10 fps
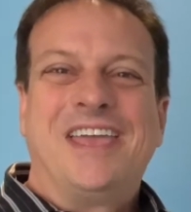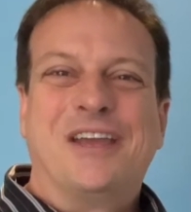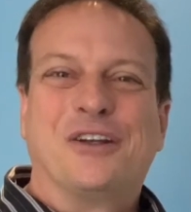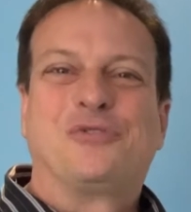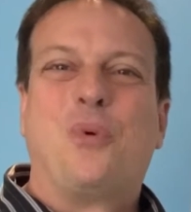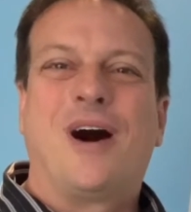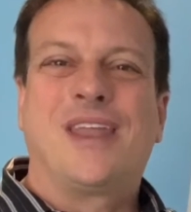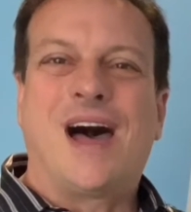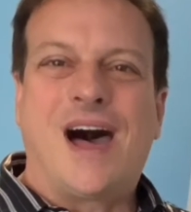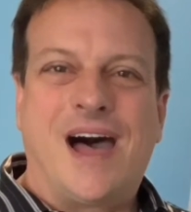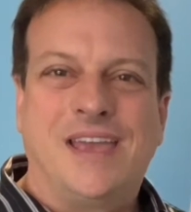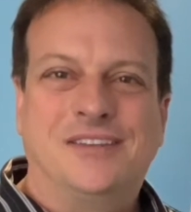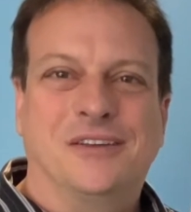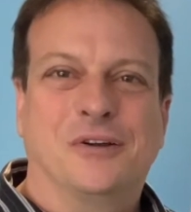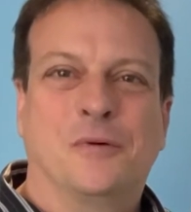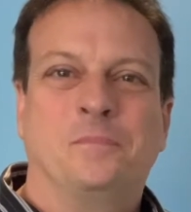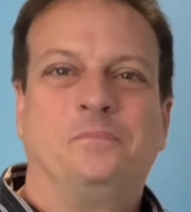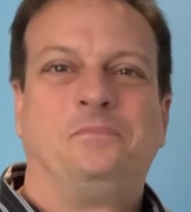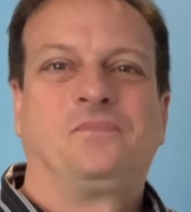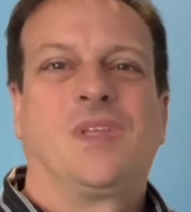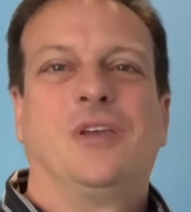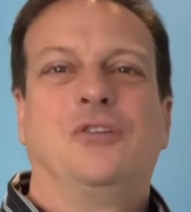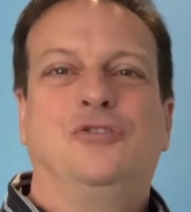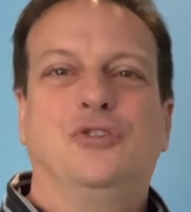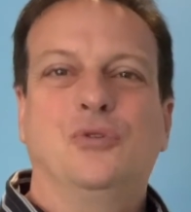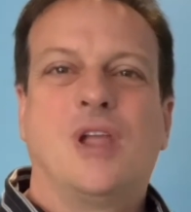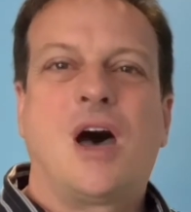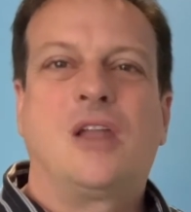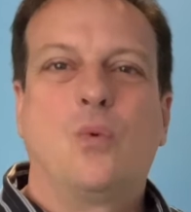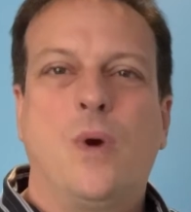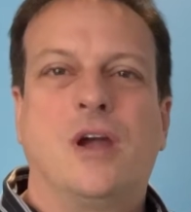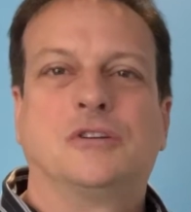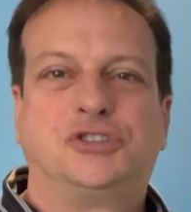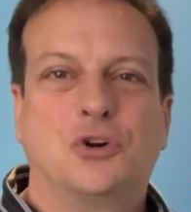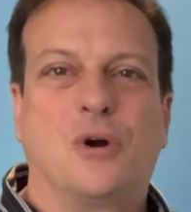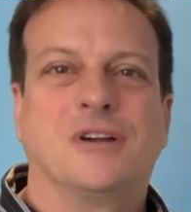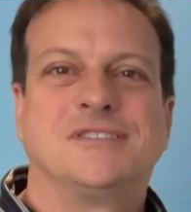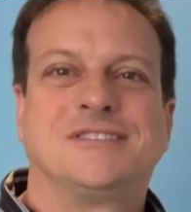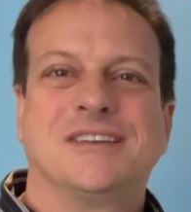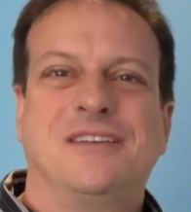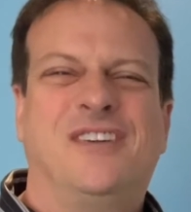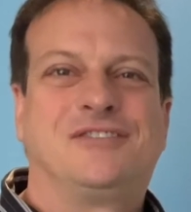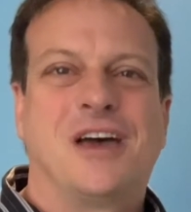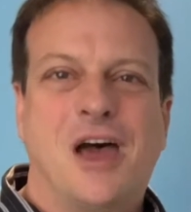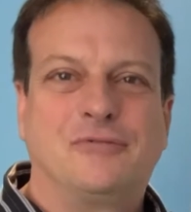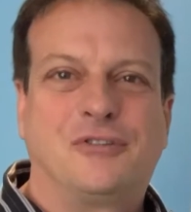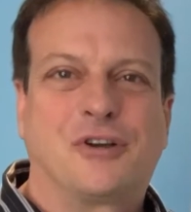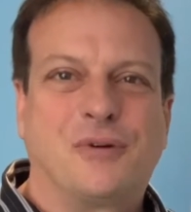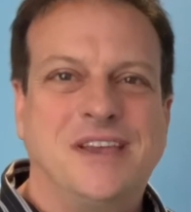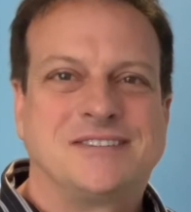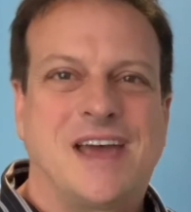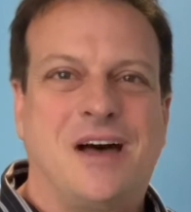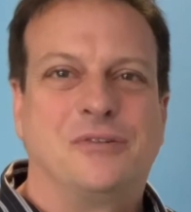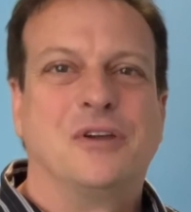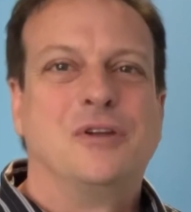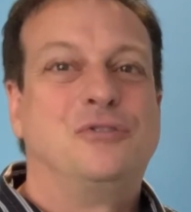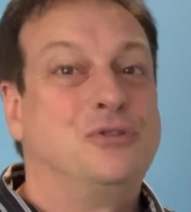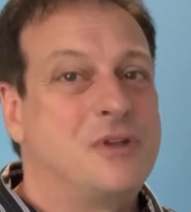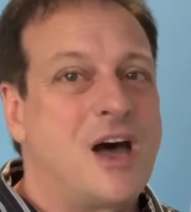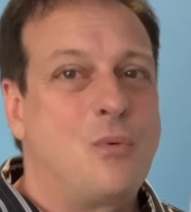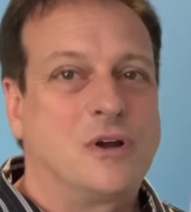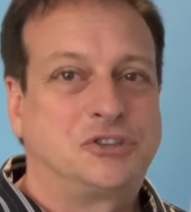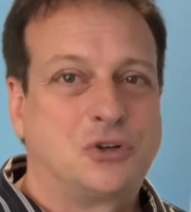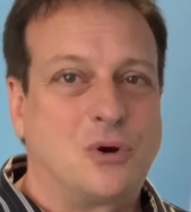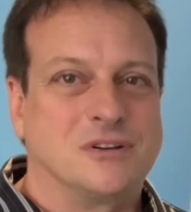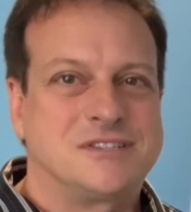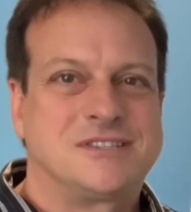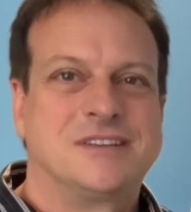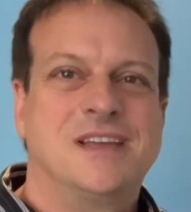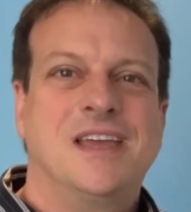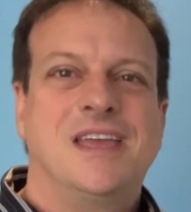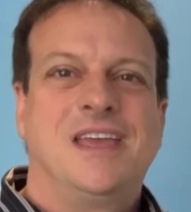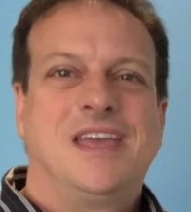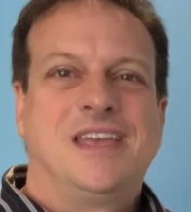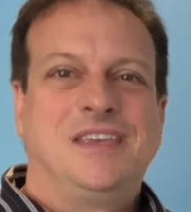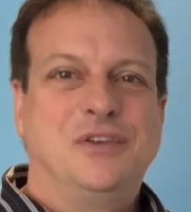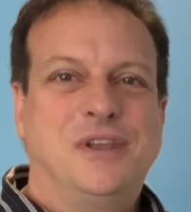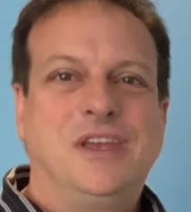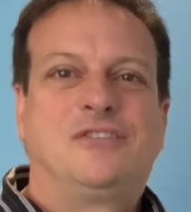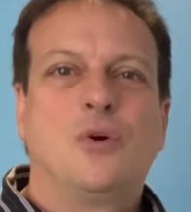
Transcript: Here's what I do. Do not wear shorts. If it's 100 degrees out, do not wear shorts. You need to